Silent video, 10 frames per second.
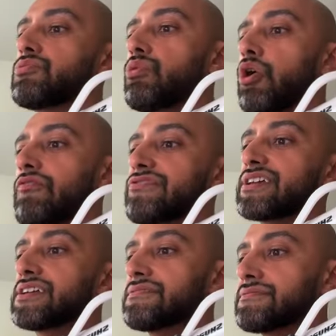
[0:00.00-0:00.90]
will
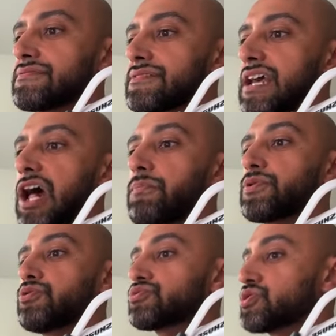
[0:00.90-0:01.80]
hopefully help
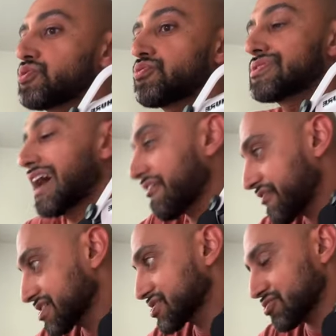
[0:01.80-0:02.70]
you to
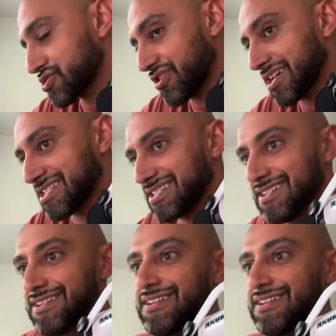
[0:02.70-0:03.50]
not feel so stressed,